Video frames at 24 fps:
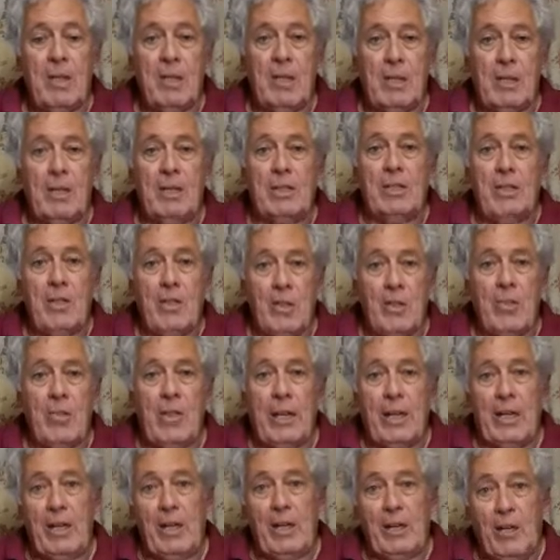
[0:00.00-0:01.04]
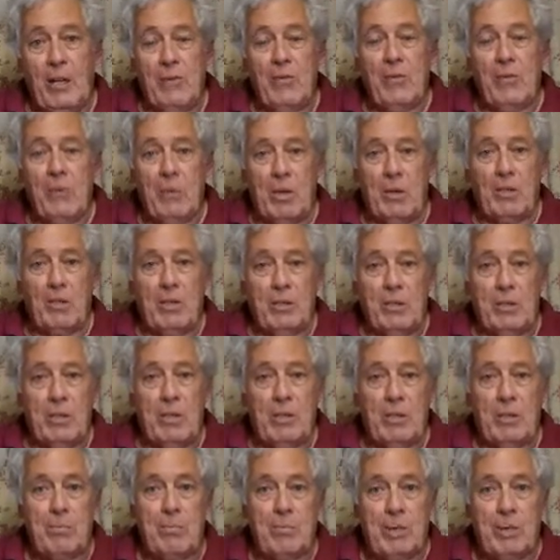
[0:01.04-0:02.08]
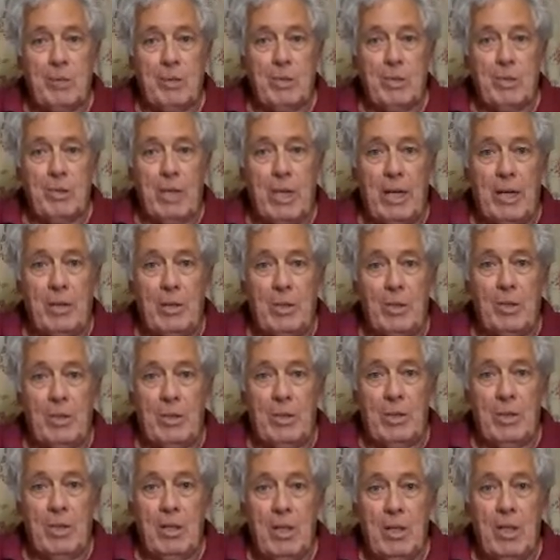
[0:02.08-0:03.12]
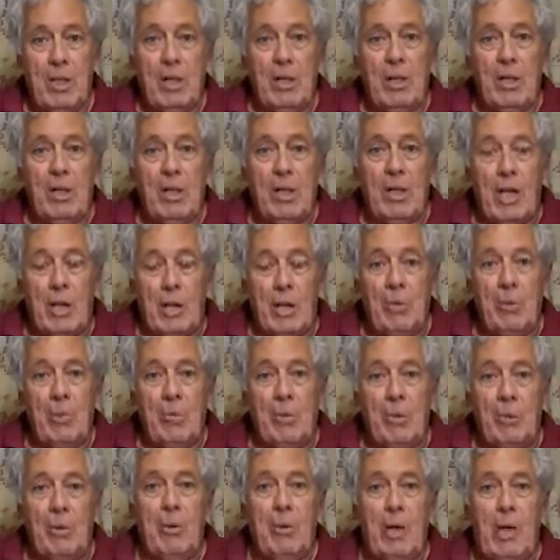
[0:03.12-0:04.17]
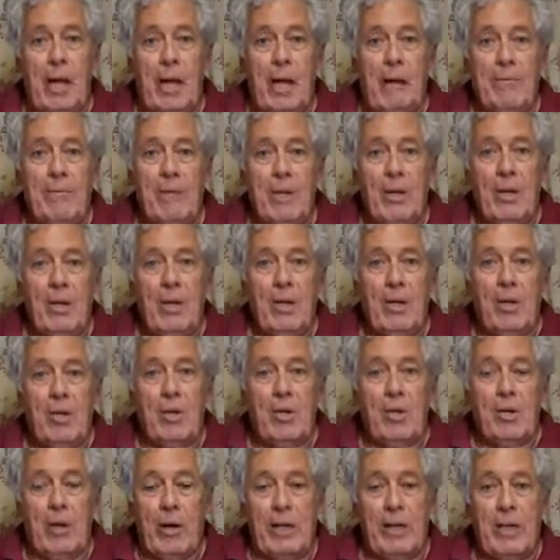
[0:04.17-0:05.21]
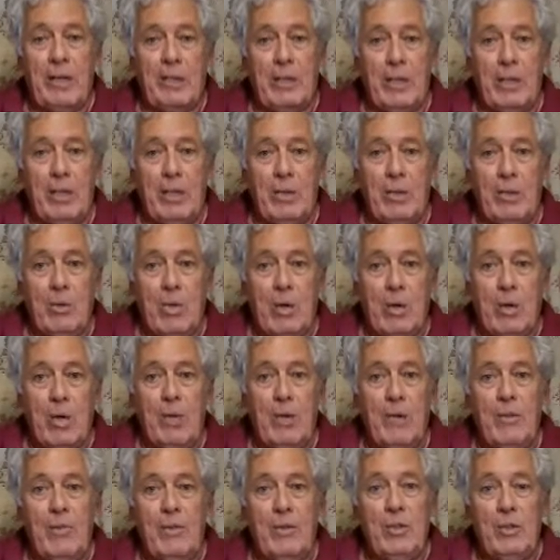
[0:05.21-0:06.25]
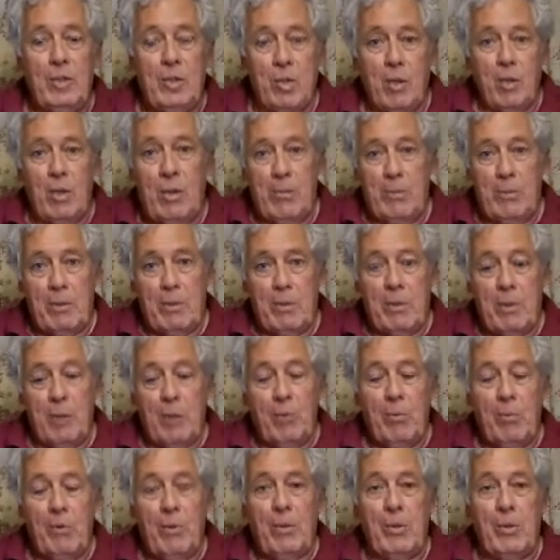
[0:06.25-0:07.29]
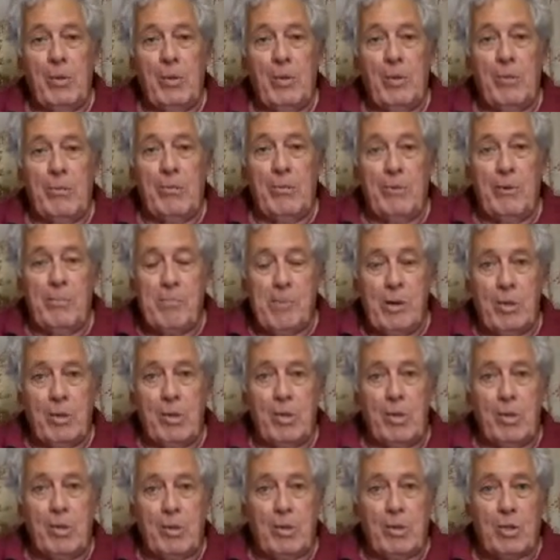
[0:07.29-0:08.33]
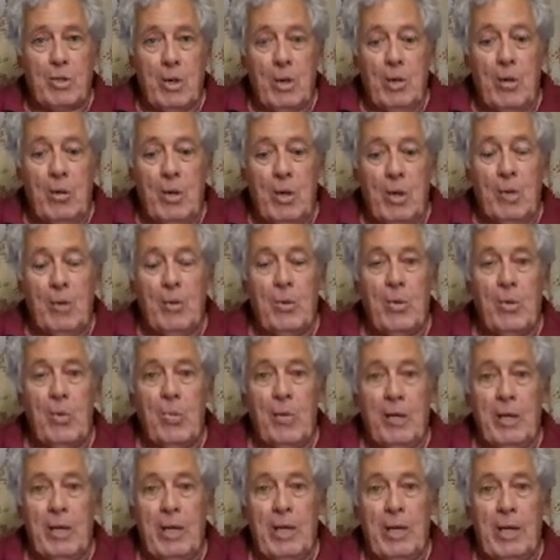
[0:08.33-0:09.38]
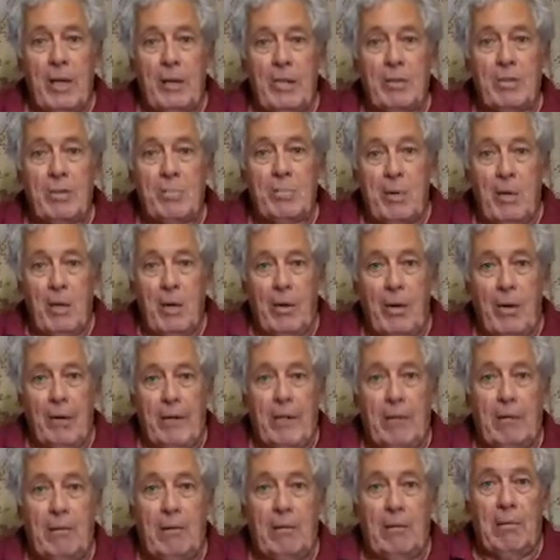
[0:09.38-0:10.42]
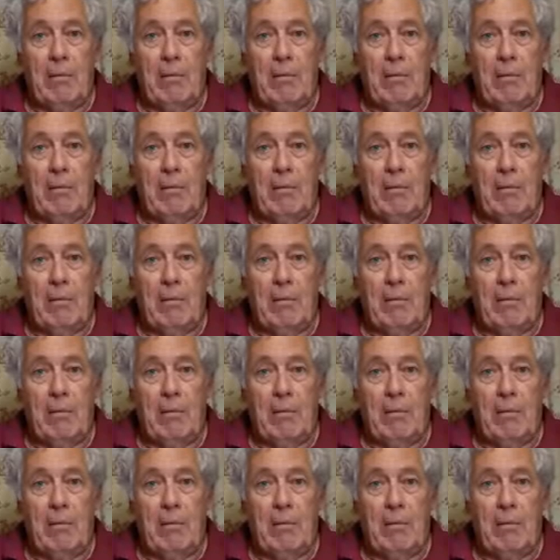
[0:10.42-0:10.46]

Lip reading: I'd like to thank you for watching this presentation, and hope you have a great deal of enjoyment with your remote control that we're now supplying.